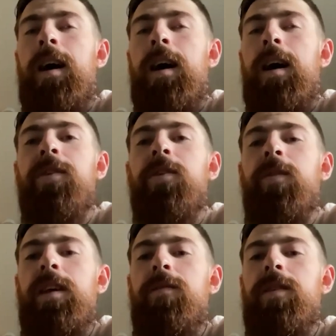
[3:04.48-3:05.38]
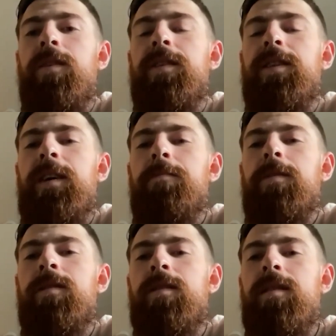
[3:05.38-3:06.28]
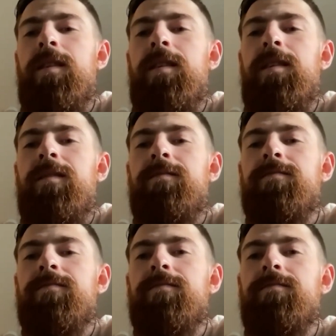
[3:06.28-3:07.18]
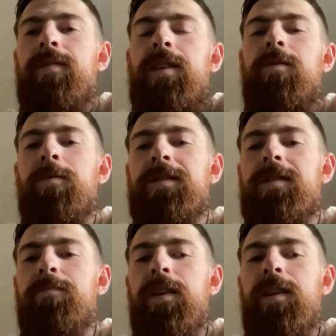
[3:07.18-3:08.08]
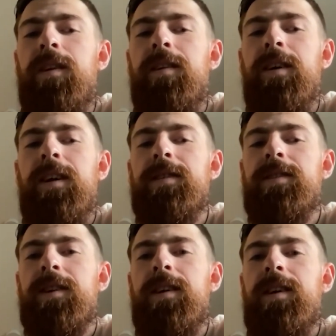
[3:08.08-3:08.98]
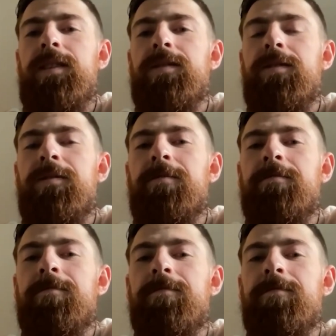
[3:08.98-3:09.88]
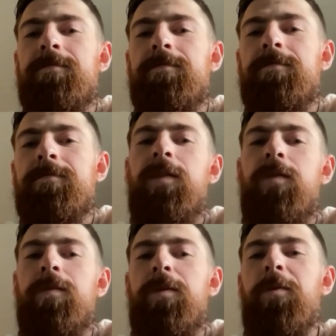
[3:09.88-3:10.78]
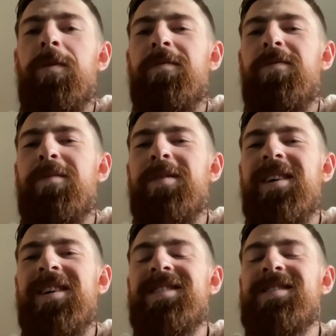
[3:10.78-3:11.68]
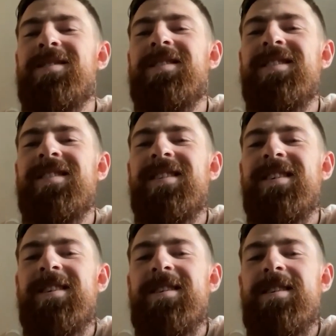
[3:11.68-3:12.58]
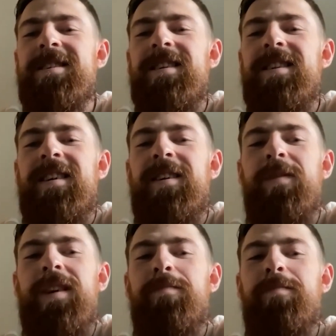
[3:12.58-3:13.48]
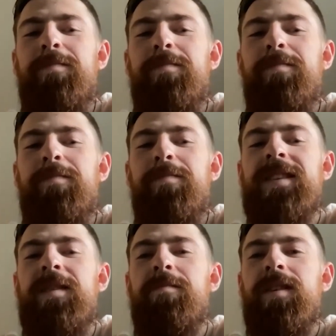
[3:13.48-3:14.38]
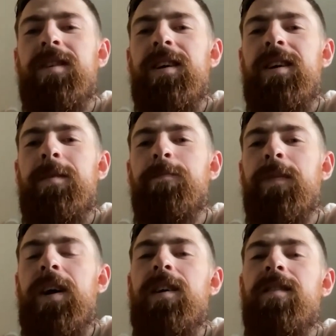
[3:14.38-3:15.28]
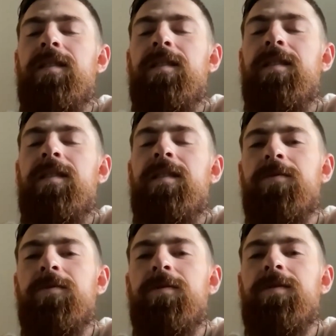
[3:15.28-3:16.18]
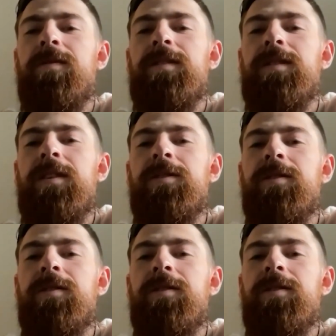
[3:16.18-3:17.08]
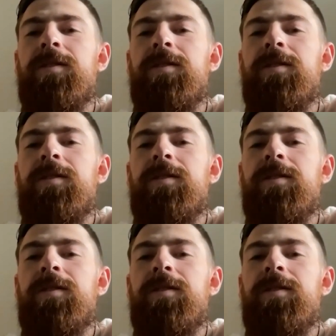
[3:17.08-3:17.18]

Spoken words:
I don't know anyone on the team, but obviously they play against the guys, so I know them from the ice when I played against them. But I talked to Troy Stetcher.